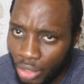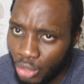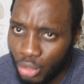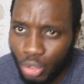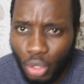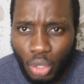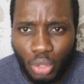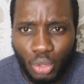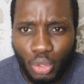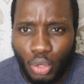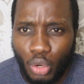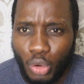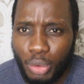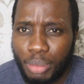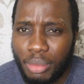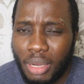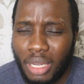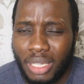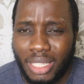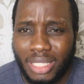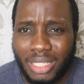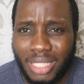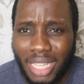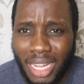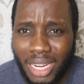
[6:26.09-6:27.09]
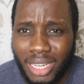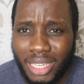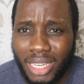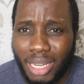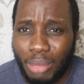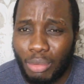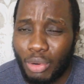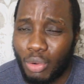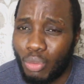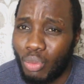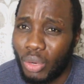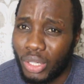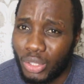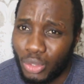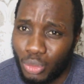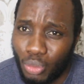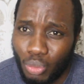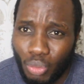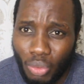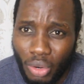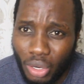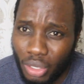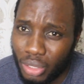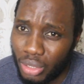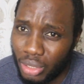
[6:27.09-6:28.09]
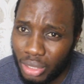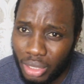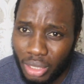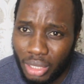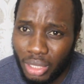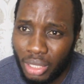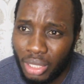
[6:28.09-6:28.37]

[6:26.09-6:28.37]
talk to him exactly about what you want